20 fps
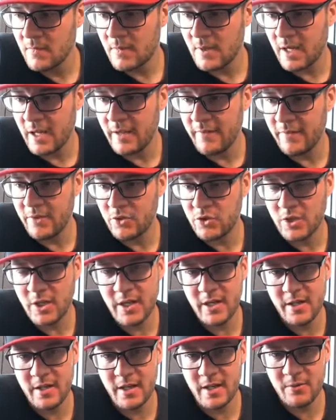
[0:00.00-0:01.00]
I haven't
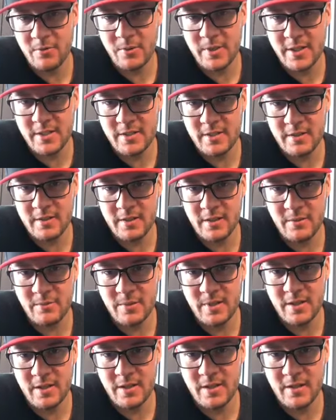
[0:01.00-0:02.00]
tried now recently
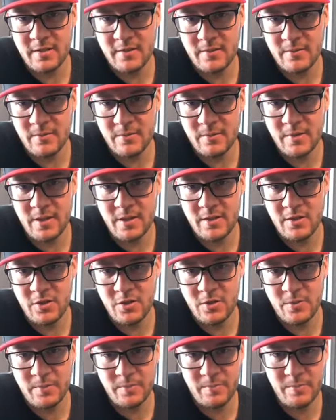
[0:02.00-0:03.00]
with the
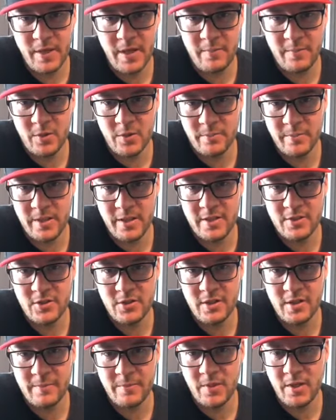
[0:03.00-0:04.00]
new pipe
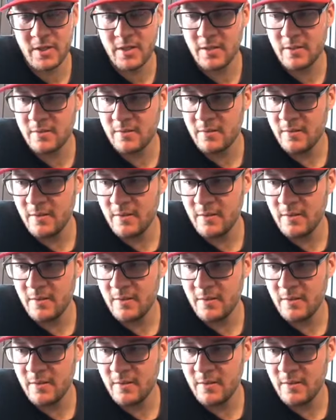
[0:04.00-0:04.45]
combination I'm running.